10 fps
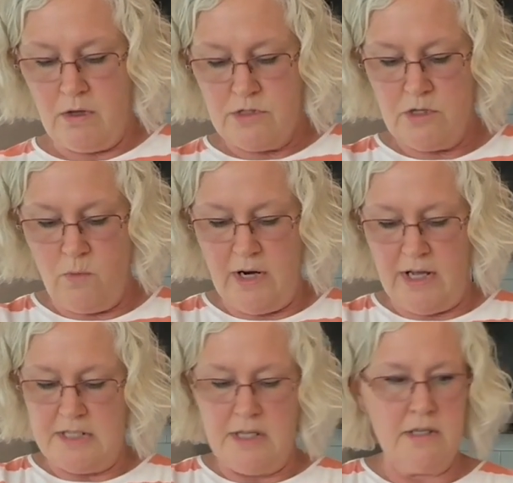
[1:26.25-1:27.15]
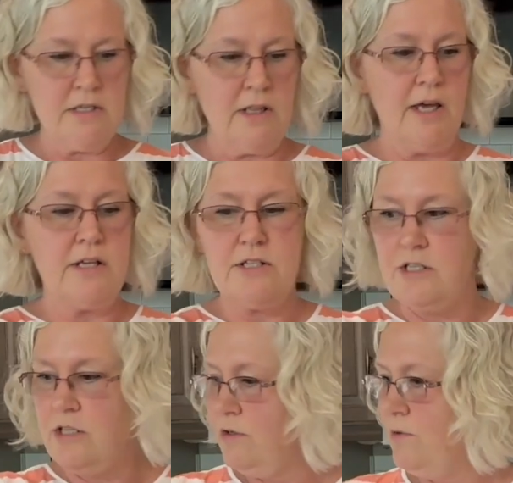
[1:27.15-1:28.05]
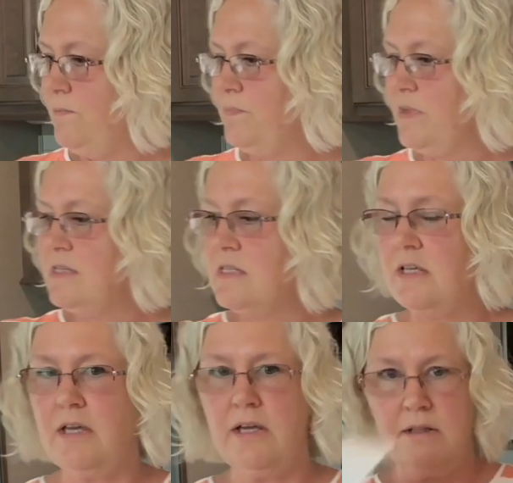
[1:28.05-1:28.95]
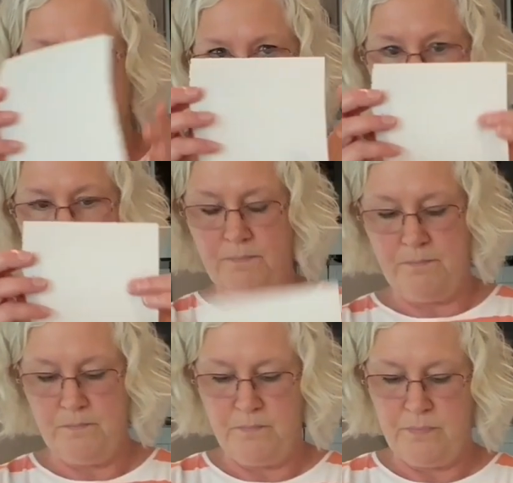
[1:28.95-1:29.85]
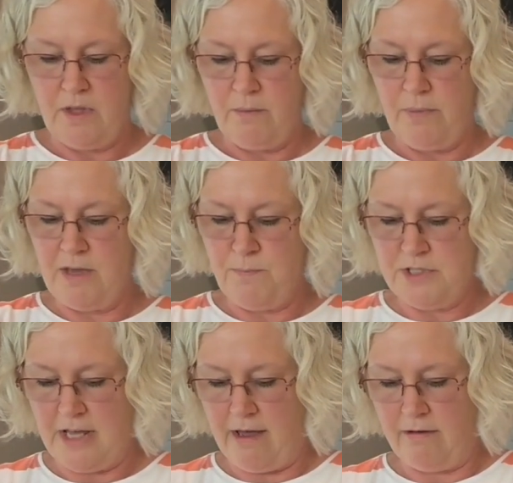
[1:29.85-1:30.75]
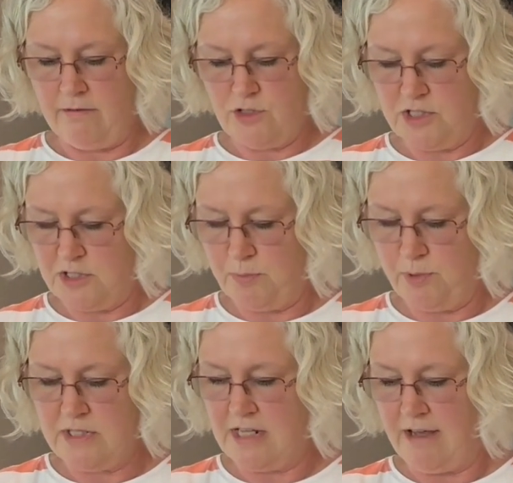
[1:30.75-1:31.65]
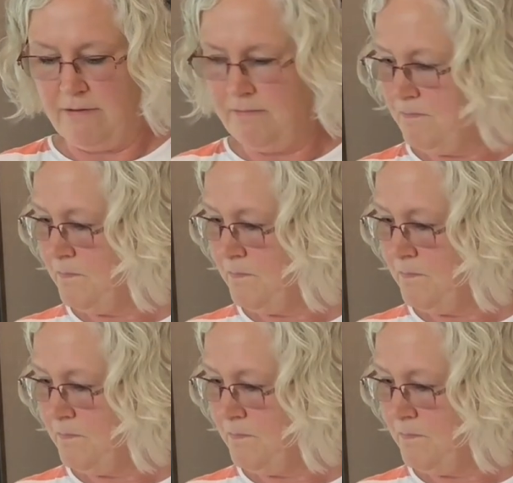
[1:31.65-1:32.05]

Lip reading: So what I tend to like to do is to get a little paper towel just to put down.